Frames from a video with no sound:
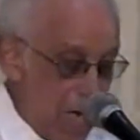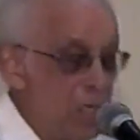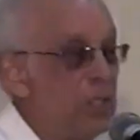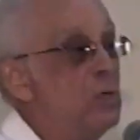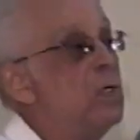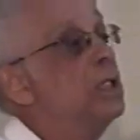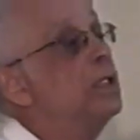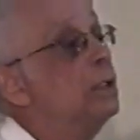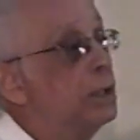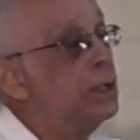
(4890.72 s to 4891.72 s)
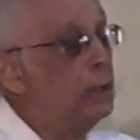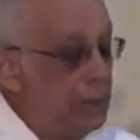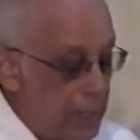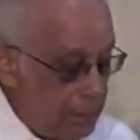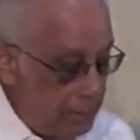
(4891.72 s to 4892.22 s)
And you and your
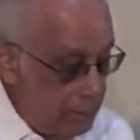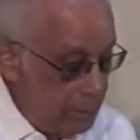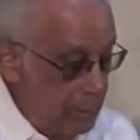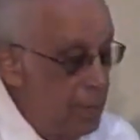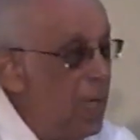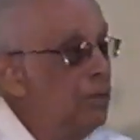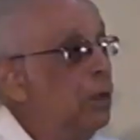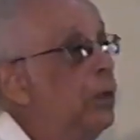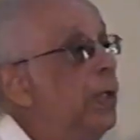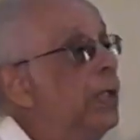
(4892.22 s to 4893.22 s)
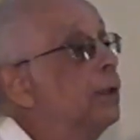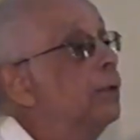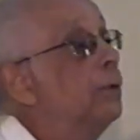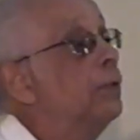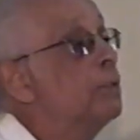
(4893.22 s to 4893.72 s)
children have a
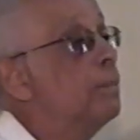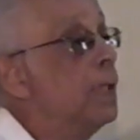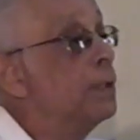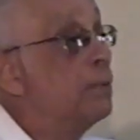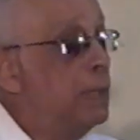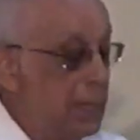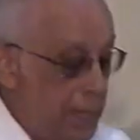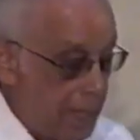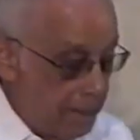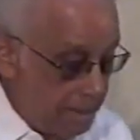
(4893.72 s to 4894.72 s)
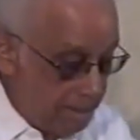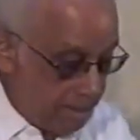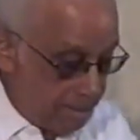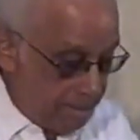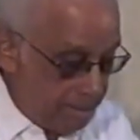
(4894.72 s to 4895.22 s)
great responsibility.
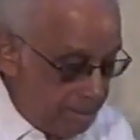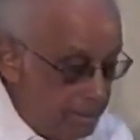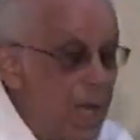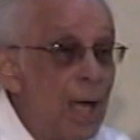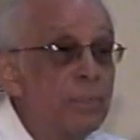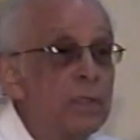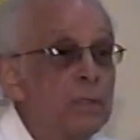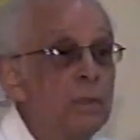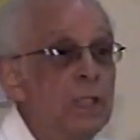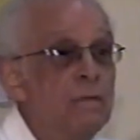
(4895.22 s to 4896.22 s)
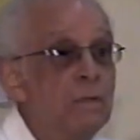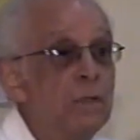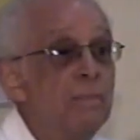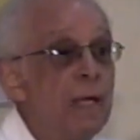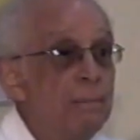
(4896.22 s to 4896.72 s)
Perhaps you will
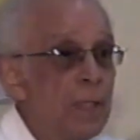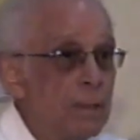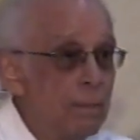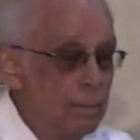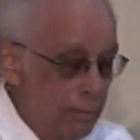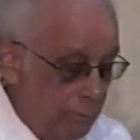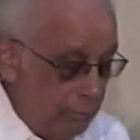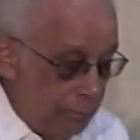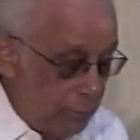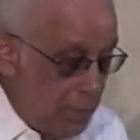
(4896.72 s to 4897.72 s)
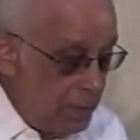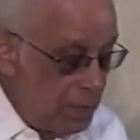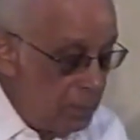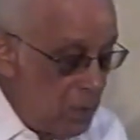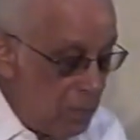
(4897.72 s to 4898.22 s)
even remember
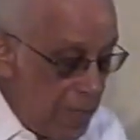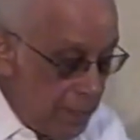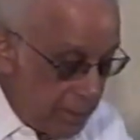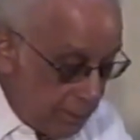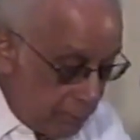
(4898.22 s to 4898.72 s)
this moment.